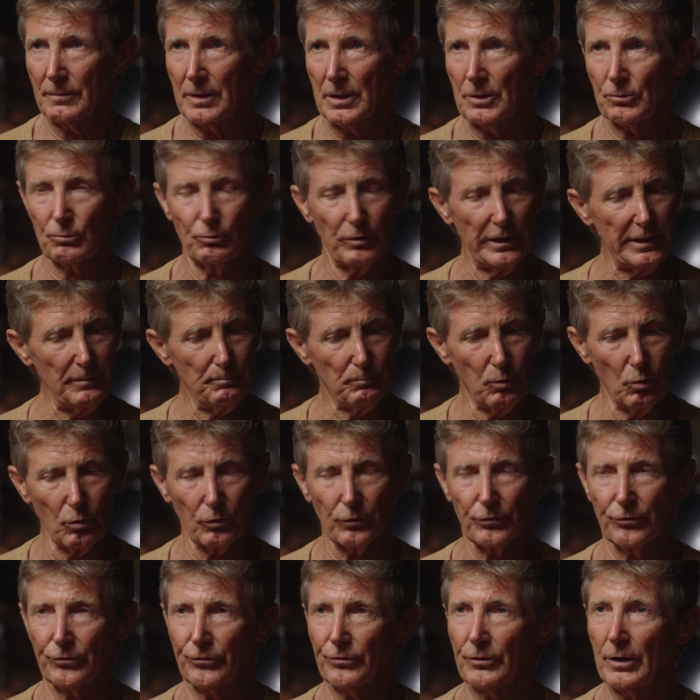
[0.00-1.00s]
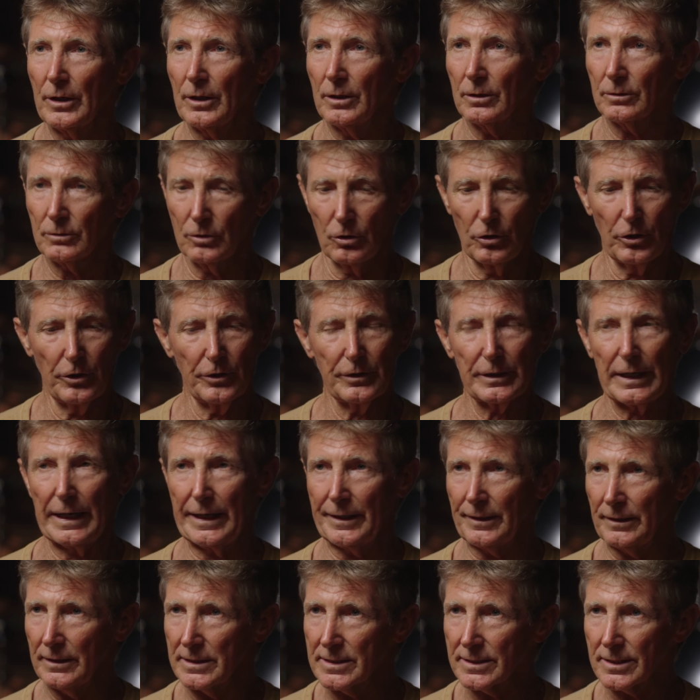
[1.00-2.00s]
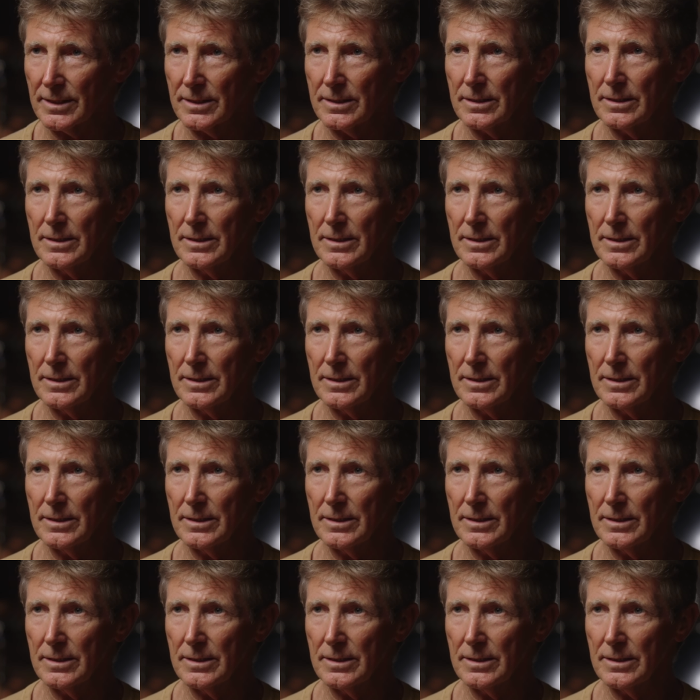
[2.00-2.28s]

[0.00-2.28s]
Read books, learn and listen.